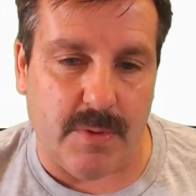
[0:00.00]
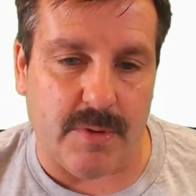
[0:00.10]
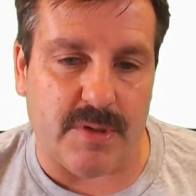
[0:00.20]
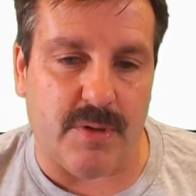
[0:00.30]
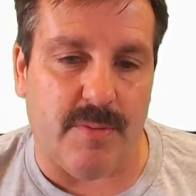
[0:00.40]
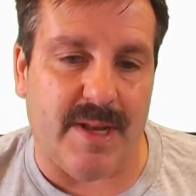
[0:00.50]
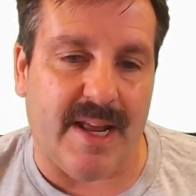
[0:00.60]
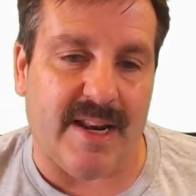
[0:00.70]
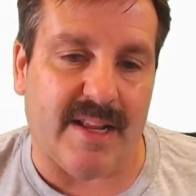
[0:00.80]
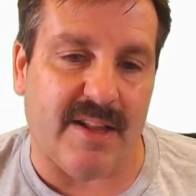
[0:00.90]
or zoom in
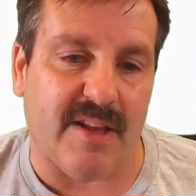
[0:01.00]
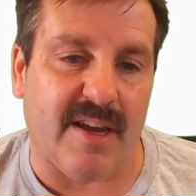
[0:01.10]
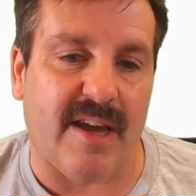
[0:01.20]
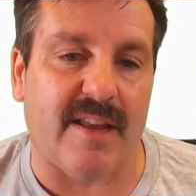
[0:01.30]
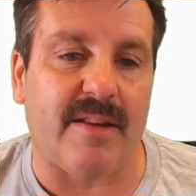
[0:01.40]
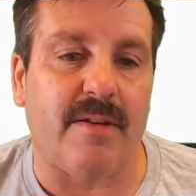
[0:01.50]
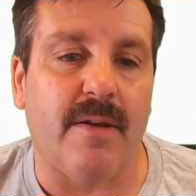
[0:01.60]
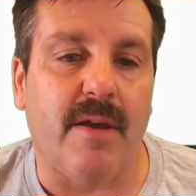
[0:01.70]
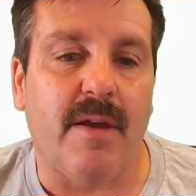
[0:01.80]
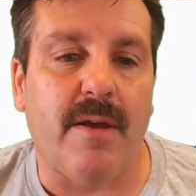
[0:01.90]
on it and click on it.
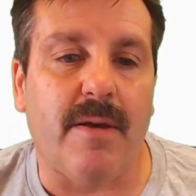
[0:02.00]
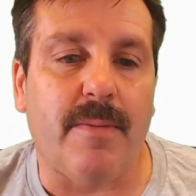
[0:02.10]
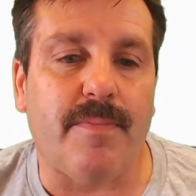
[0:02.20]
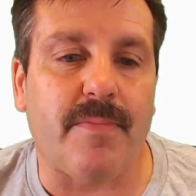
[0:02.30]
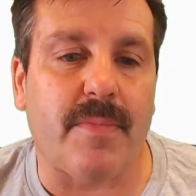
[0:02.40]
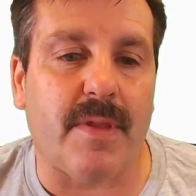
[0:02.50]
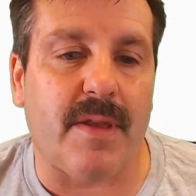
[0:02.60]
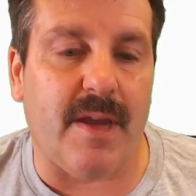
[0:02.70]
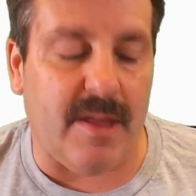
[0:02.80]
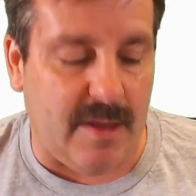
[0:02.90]

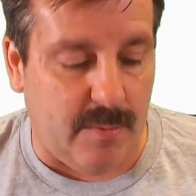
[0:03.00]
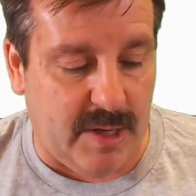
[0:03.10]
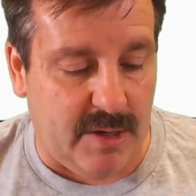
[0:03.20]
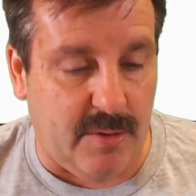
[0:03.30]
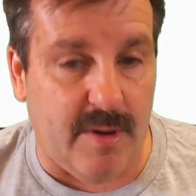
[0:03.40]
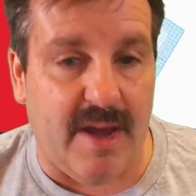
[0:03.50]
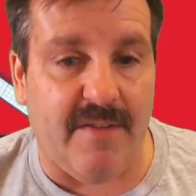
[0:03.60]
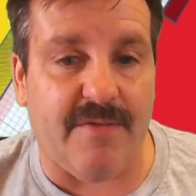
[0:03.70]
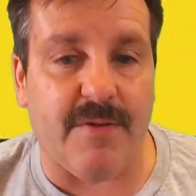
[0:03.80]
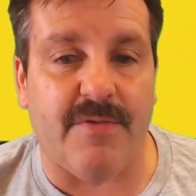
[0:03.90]
And then we can do
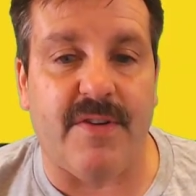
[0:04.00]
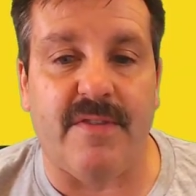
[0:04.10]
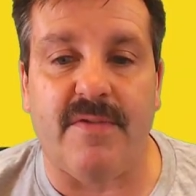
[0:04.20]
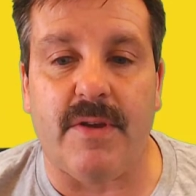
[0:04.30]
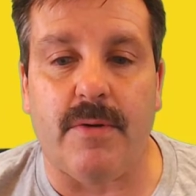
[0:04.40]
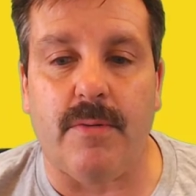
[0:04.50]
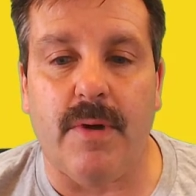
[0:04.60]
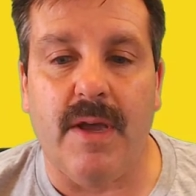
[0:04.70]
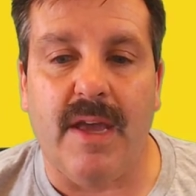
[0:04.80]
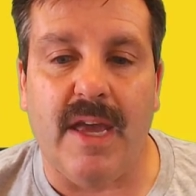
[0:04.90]
F for fit view,
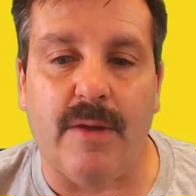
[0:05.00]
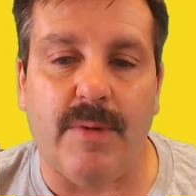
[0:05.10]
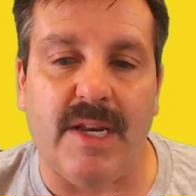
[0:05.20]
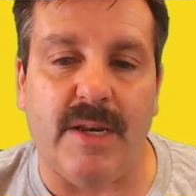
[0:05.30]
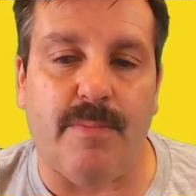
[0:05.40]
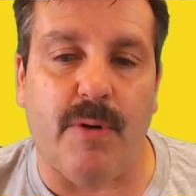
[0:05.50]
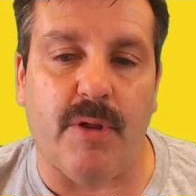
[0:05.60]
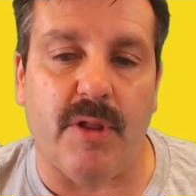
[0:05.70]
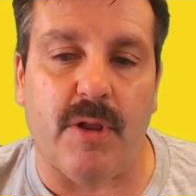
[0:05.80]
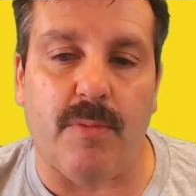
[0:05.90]
and we need to
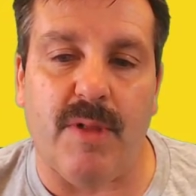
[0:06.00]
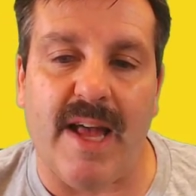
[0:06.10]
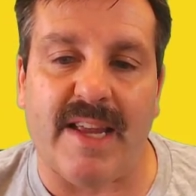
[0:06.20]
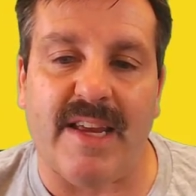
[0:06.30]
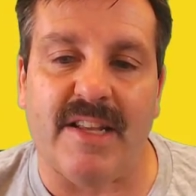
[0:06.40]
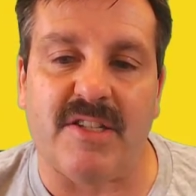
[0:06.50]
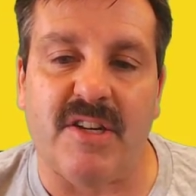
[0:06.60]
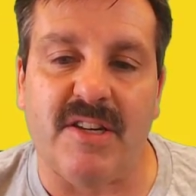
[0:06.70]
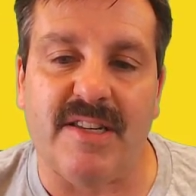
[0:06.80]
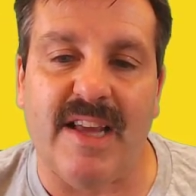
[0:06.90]
pull the little black
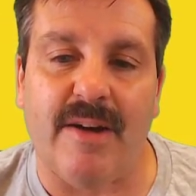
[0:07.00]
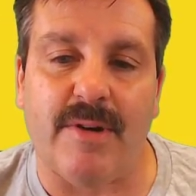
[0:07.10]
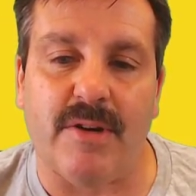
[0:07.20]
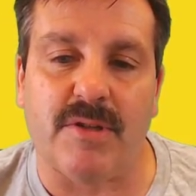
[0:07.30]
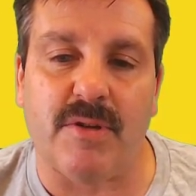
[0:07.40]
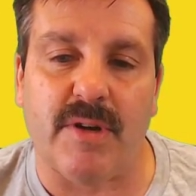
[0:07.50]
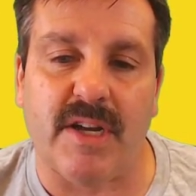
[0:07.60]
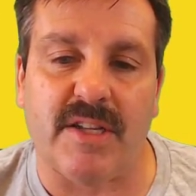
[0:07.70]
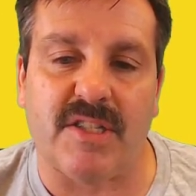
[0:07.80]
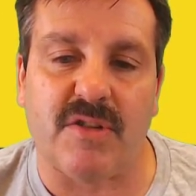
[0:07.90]
edge down here so it
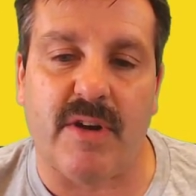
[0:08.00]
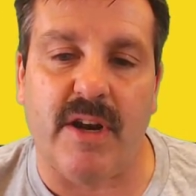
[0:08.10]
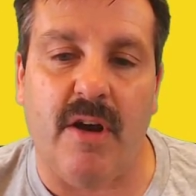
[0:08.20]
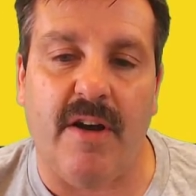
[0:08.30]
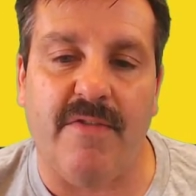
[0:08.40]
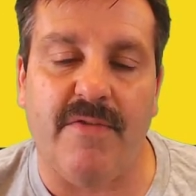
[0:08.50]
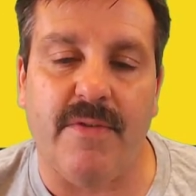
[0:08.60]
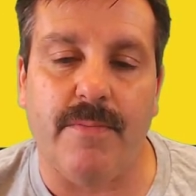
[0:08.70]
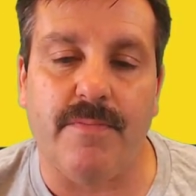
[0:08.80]
cuts straight off.